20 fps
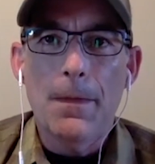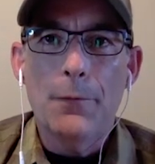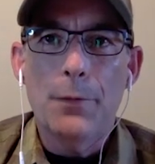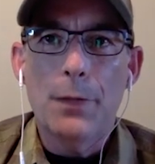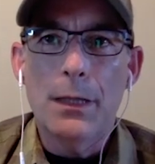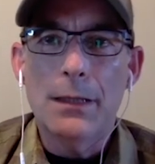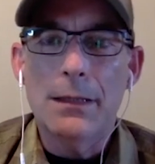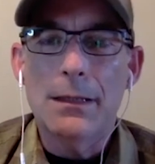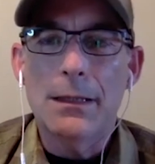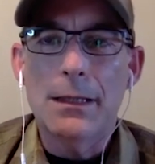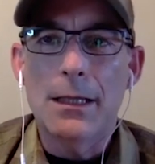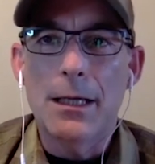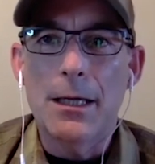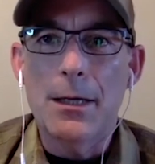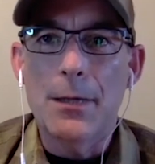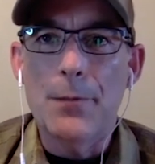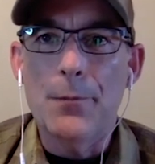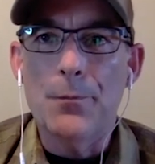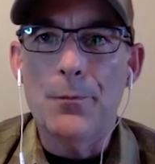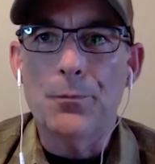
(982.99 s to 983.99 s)
But, you
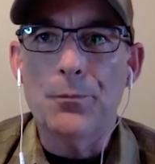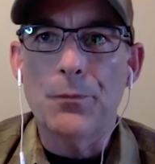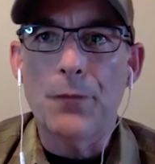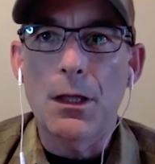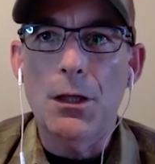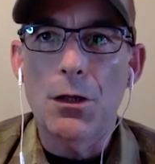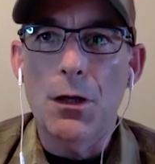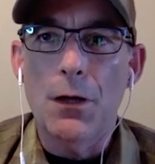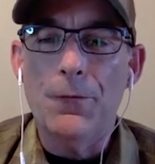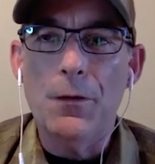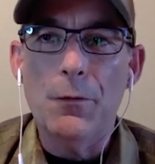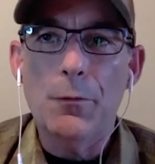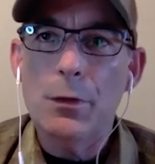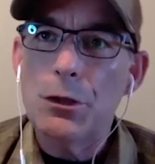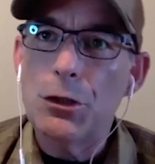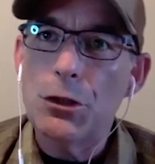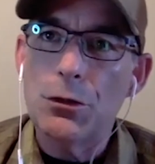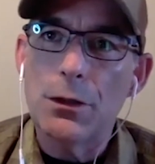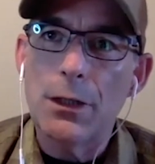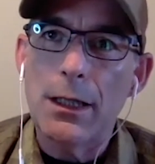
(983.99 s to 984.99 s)
know, if you've
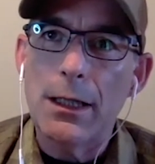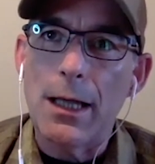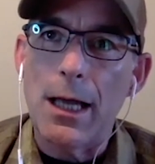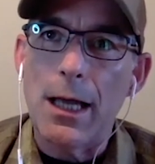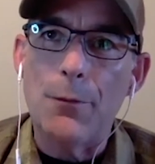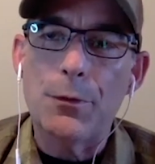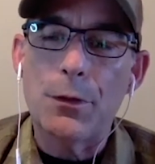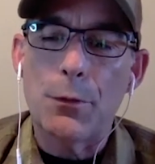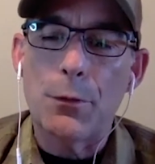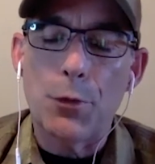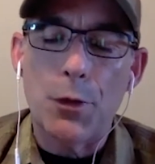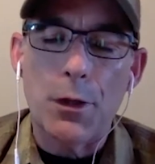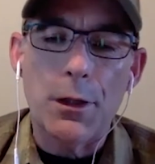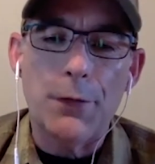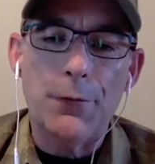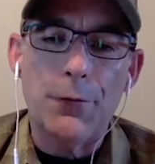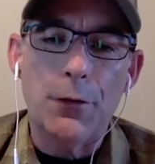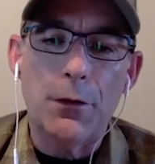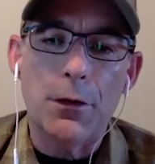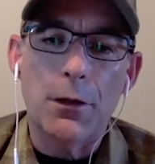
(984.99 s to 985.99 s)
been shooting aperture
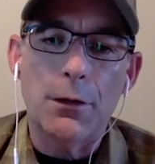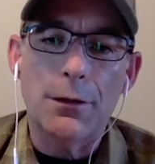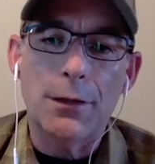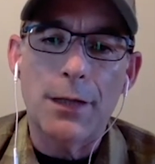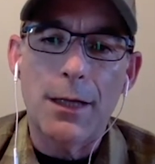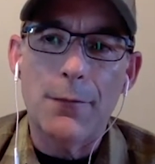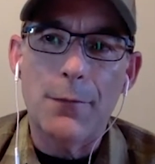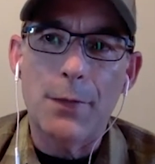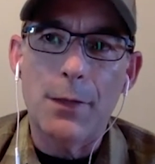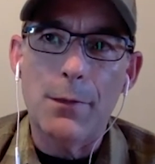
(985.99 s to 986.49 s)
priority for a long time,